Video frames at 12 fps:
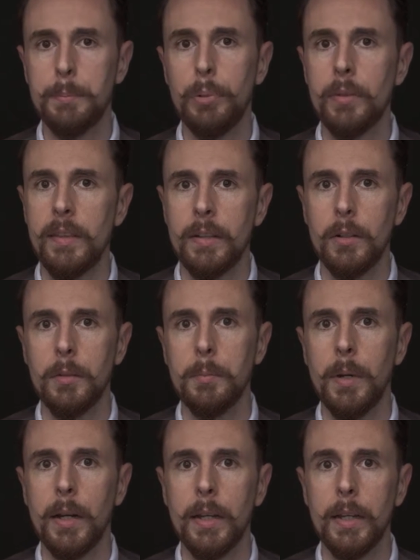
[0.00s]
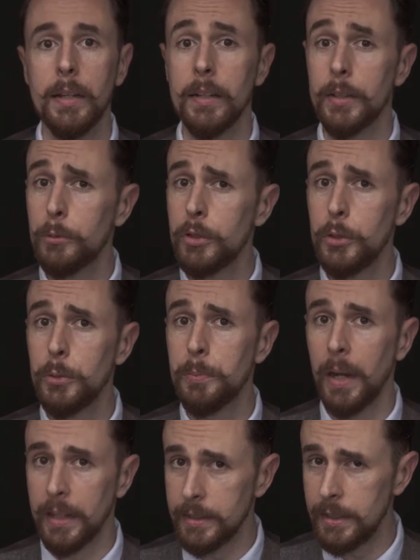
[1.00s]
put that on my
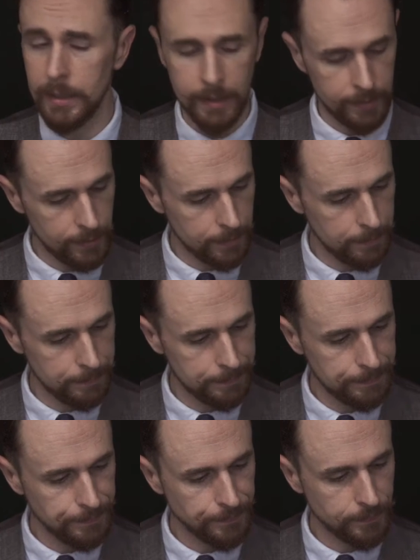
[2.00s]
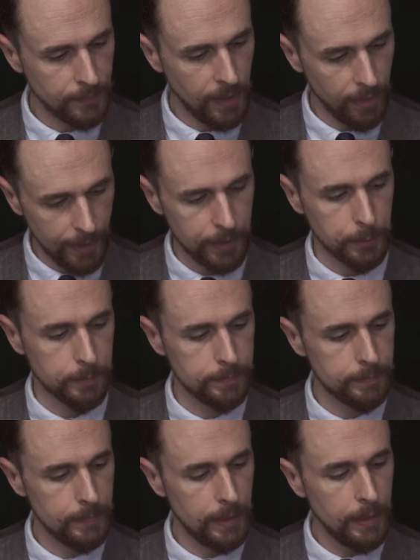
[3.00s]
YouTube idea list. Thank you.
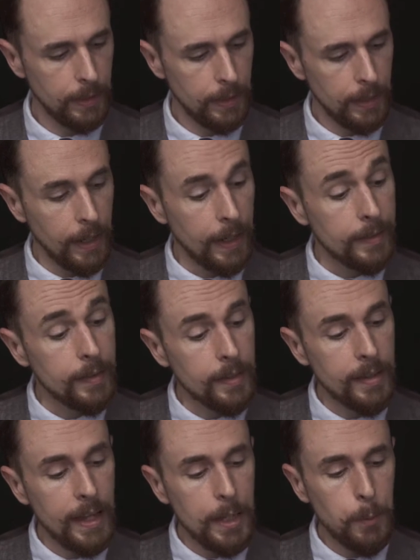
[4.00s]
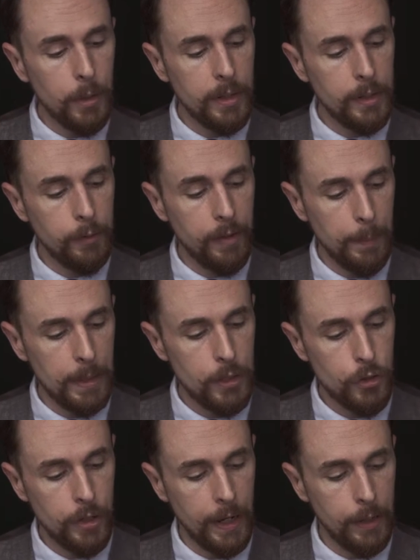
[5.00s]
Does anyone in your family
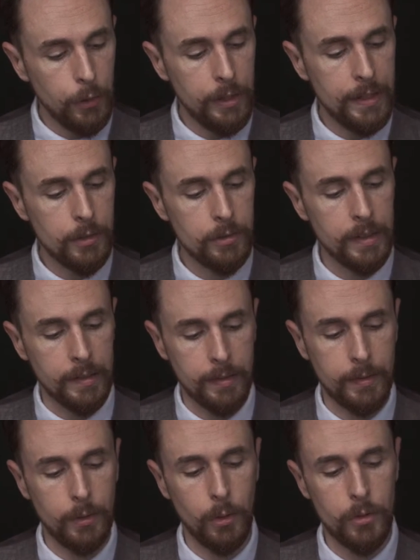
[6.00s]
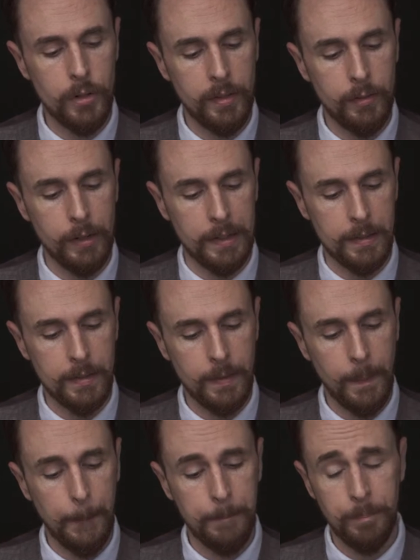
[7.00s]
share your interest or just
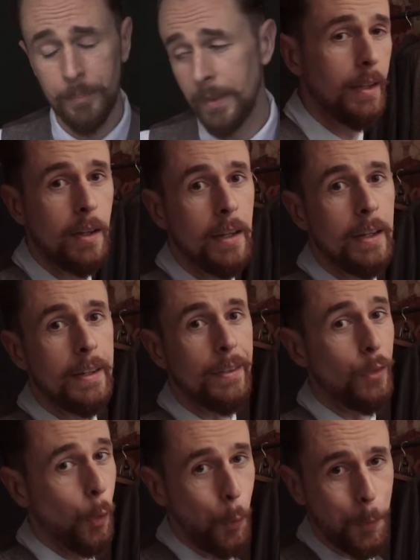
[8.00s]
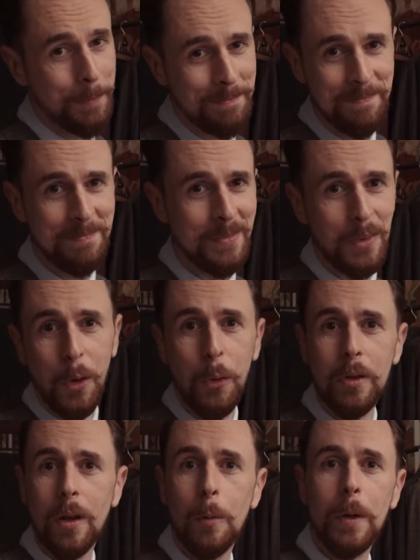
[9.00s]
friends? No,
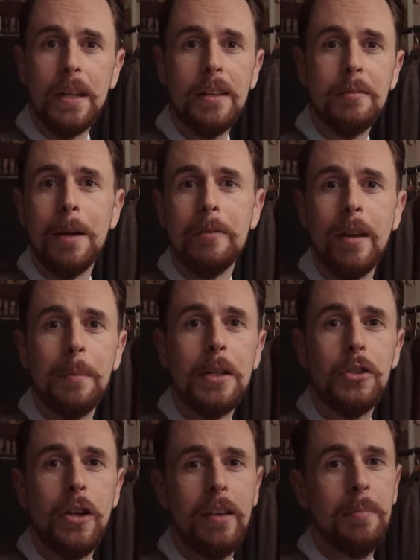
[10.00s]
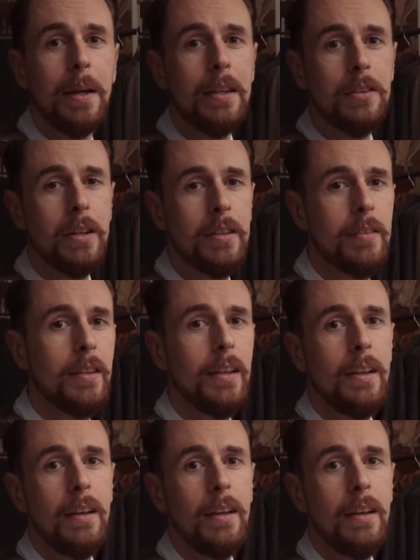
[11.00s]
nobody in my family shares my interest.